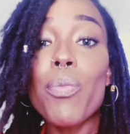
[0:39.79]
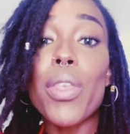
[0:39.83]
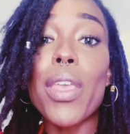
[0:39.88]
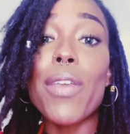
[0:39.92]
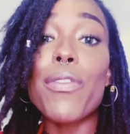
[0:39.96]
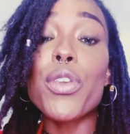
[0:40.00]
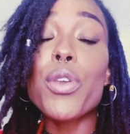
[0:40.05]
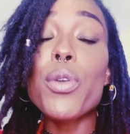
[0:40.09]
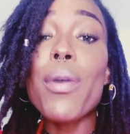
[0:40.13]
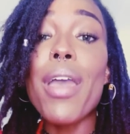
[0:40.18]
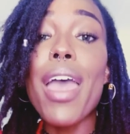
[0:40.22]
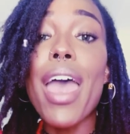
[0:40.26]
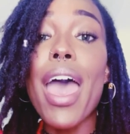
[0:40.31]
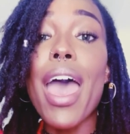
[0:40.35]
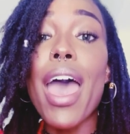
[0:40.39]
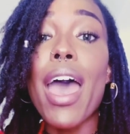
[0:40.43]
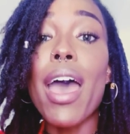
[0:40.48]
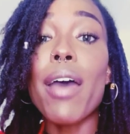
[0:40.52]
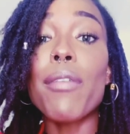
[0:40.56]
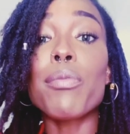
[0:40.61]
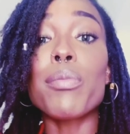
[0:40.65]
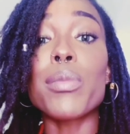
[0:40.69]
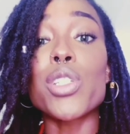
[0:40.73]
If you
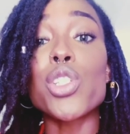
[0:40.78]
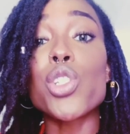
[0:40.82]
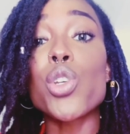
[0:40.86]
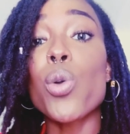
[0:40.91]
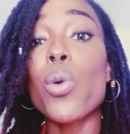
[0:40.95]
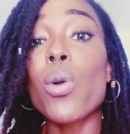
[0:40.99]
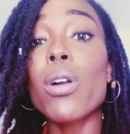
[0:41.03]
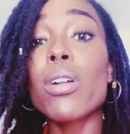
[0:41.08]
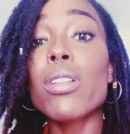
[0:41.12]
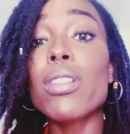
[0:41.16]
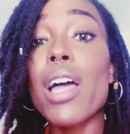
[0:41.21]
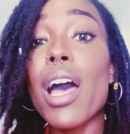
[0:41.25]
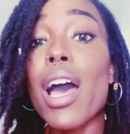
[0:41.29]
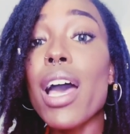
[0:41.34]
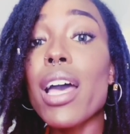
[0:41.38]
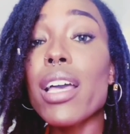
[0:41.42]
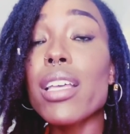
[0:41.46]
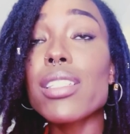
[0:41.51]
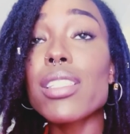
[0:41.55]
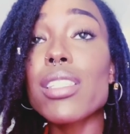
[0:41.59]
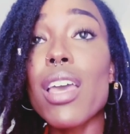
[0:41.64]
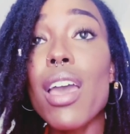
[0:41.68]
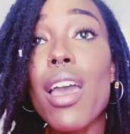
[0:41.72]
have mature
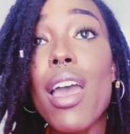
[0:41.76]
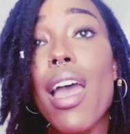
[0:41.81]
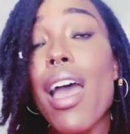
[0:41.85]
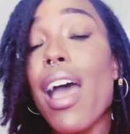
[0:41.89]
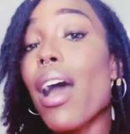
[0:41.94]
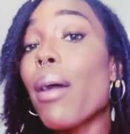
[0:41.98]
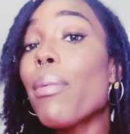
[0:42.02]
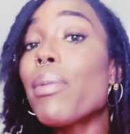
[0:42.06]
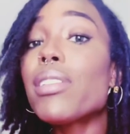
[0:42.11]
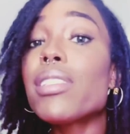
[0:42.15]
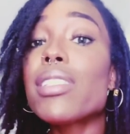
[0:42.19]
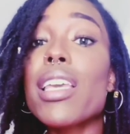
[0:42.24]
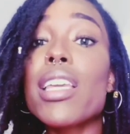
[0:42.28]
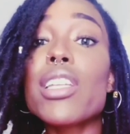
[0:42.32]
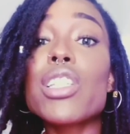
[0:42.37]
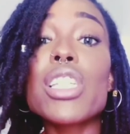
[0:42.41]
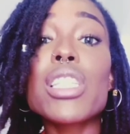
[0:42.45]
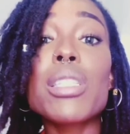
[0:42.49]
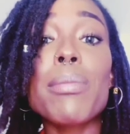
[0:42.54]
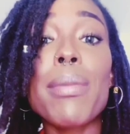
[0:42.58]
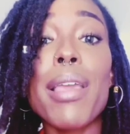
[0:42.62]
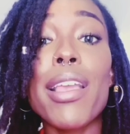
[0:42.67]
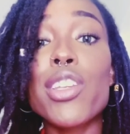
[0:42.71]
locks, I would say
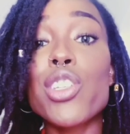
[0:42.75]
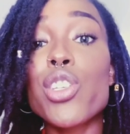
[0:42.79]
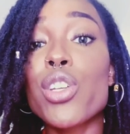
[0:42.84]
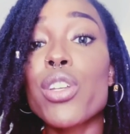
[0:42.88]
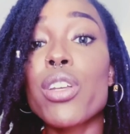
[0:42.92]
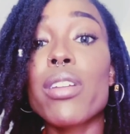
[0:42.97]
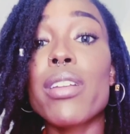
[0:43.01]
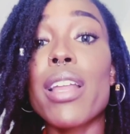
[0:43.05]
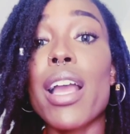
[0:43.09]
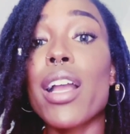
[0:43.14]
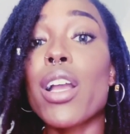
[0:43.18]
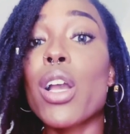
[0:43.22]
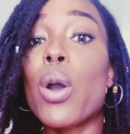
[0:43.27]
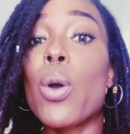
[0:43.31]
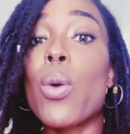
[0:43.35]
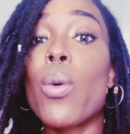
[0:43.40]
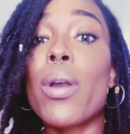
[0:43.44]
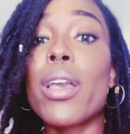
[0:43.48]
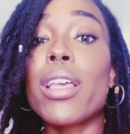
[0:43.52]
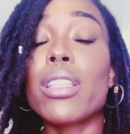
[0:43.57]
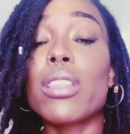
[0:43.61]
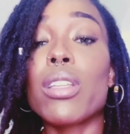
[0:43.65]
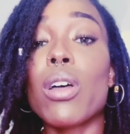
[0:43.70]
just make sure you're not
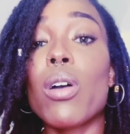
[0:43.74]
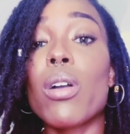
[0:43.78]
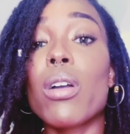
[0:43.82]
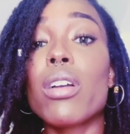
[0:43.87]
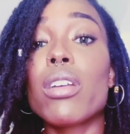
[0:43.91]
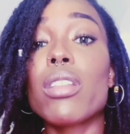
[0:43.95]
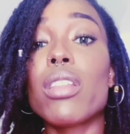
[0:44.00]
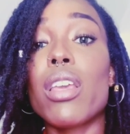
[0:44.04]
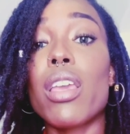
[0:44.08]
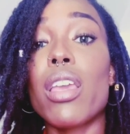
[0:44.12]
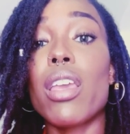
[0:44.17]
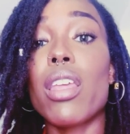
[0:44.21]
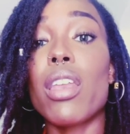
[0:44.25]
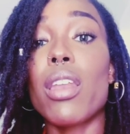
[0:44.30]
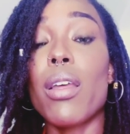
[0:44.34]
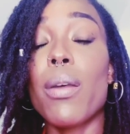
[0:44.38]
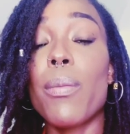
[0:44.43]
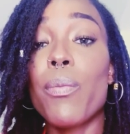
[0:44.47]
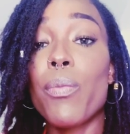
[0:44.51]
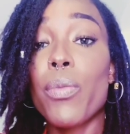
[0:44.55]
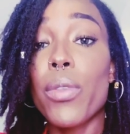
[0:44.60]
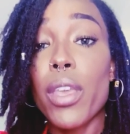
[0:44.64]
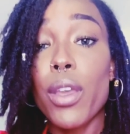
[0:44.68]
going longer
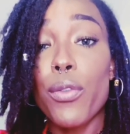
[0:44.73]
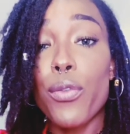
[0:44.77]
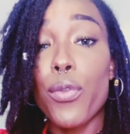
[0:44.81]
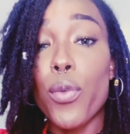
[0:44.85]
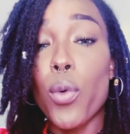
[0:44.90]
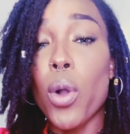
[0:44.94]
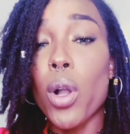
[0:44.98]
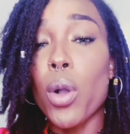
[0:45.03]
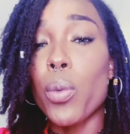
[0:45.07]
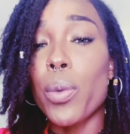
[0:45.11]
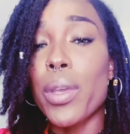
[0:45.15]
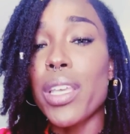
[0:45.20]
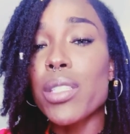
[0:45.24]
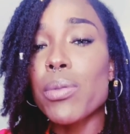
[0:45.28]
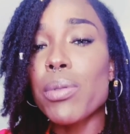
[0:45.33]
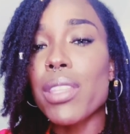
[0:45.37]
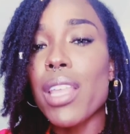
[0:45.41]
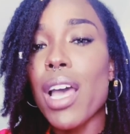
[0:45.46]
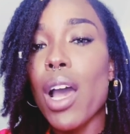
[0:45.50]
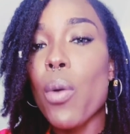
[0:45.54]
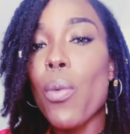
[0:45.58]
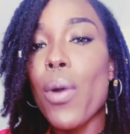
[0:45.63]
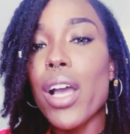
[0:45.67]
than 4 weeks
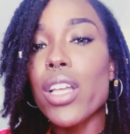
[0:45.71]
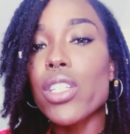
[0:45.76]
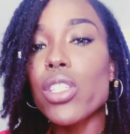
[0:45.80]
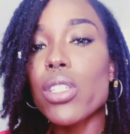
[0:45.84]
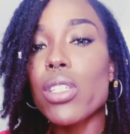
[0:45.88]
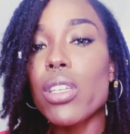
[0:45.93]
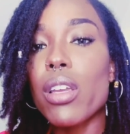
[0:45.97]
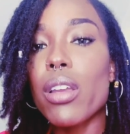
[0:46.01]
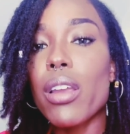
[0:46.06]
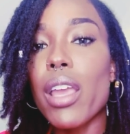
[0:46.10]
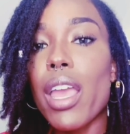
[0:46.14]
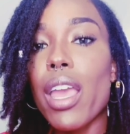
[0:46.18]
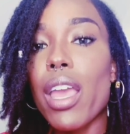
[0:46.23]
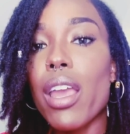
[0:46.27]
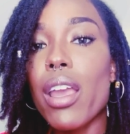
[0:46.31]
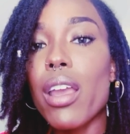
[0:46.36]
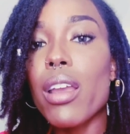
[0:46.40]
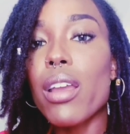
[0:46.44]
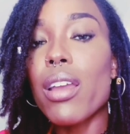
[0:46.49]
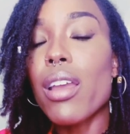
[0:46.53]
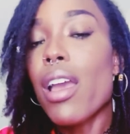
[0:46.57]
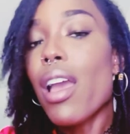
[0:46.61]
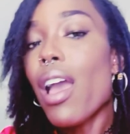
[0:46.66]
without washing your
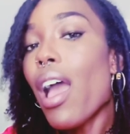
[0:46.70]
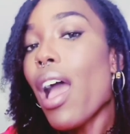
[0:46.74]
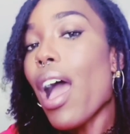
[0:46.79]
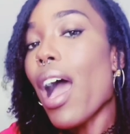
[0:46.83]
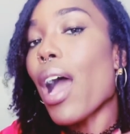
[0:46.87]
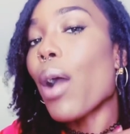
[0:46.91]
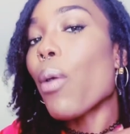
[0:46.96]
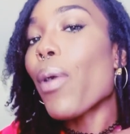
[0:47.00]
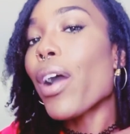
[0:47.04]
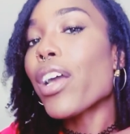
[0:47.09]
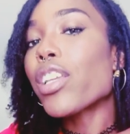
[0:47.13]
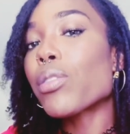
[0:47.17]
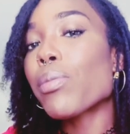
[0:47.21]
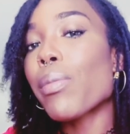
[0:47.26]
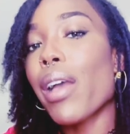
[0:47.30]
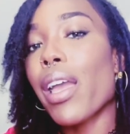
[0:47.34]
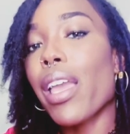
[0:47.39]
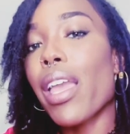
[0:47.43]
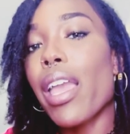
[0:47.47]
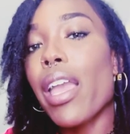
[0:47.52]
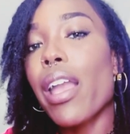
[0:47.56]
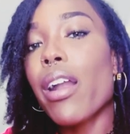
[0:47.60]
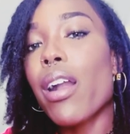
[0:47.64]
hair. I wash
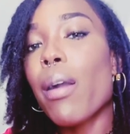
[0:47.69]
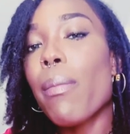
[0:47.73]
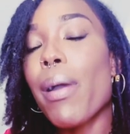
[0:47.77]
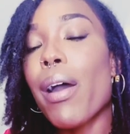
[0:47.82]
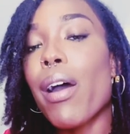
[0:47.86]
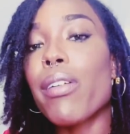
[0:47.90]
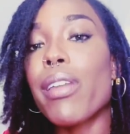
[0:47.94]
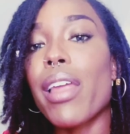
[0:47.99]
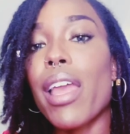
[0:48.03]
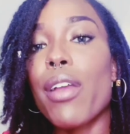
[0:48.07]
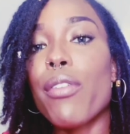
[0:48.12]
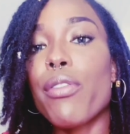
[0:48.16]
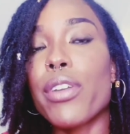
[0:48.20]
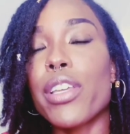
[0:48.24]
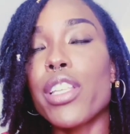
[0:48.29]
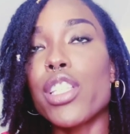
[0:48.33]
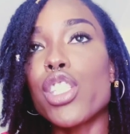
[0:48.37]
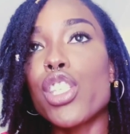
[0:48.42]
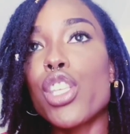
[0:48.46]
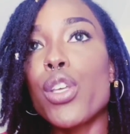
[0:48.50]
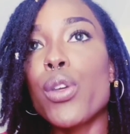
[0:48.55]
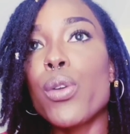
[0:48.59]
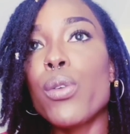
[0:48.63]
my hair about
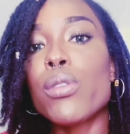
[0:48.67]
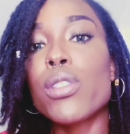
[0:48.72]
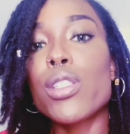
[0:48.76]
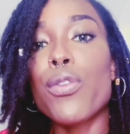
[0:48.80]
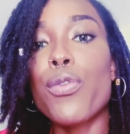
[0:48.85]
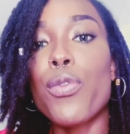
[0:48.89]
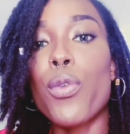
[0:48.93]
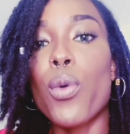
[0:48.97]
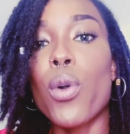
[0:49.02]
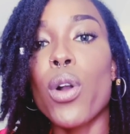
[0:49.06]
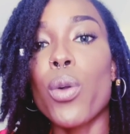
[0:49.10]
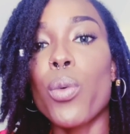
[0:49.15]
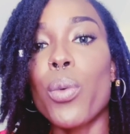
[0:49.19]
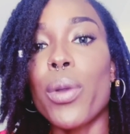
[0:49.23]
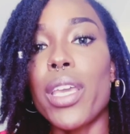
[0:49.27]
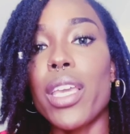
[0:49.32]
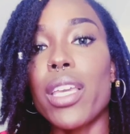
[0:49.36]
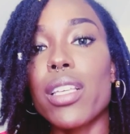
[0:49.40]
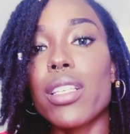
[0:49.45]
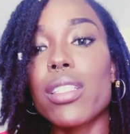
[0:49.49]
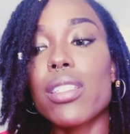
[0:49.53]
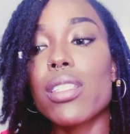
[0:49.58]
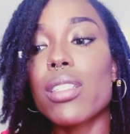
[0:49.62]
every 2 to 4
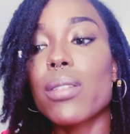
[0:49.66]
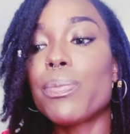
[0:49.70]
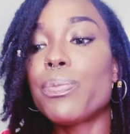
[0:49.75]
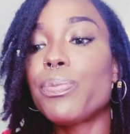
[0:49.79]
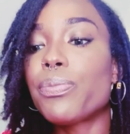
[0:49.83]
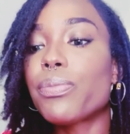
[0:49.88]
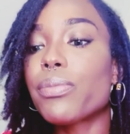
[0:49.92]
weeks.